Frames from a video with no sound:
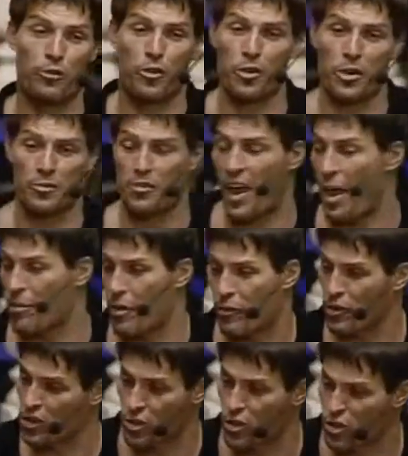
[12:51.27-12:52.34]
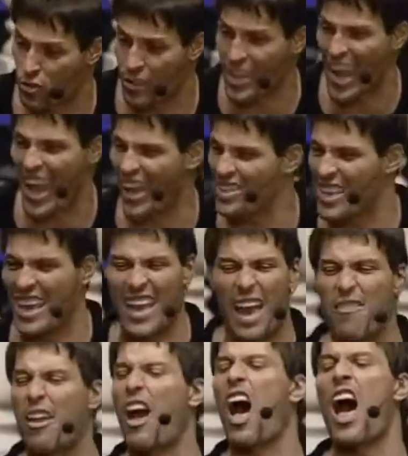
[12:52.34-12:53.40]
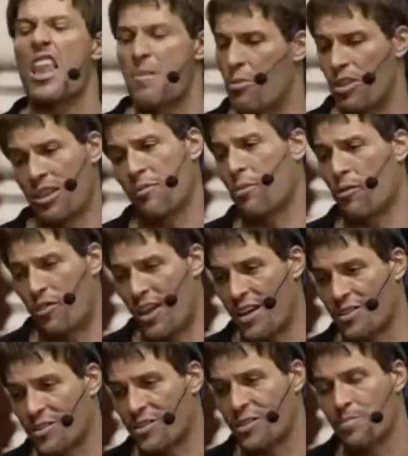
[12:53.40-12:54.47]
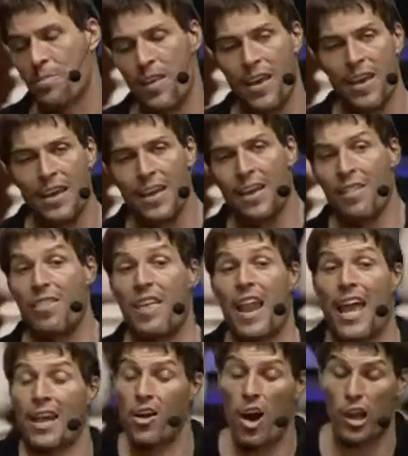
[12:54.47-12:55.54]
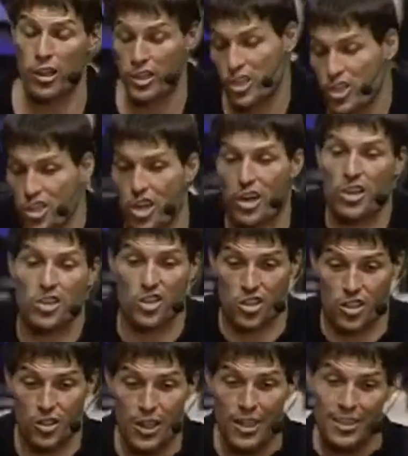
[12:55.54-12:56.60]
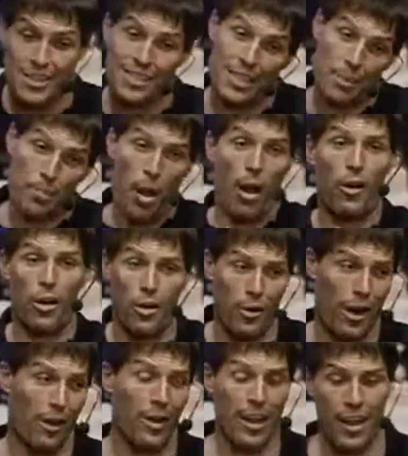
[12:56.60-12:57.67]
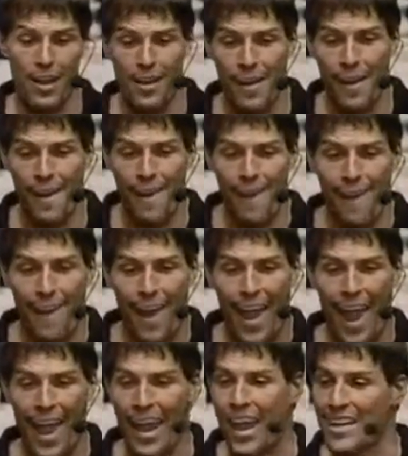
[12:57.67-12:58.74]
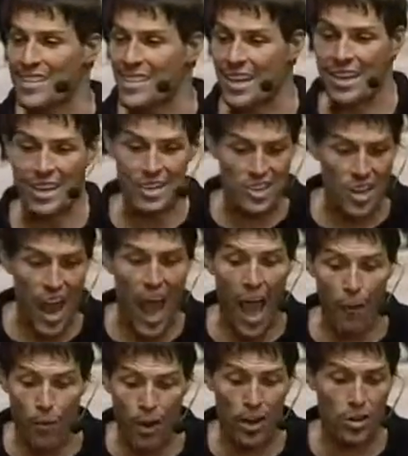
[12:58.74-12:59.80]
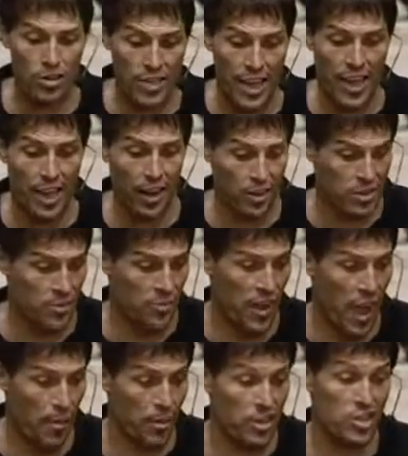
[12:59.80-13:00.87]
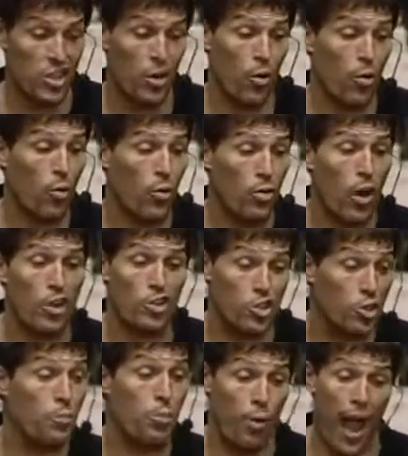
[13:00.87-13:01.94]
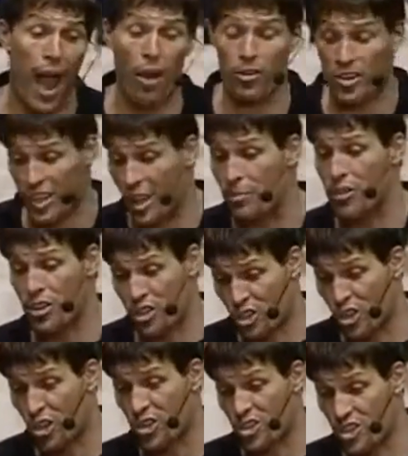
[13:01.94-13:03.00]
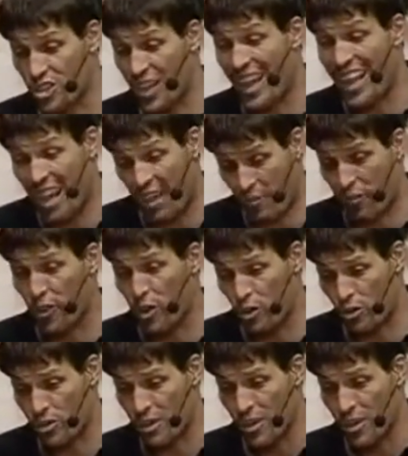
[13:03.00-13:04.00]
for a family for 2 or 3 days and have an unbelievable feast. Then I called this church in the barrio area, and I said, listen, I want to go take care of some families that are too proud to come to the church and get food,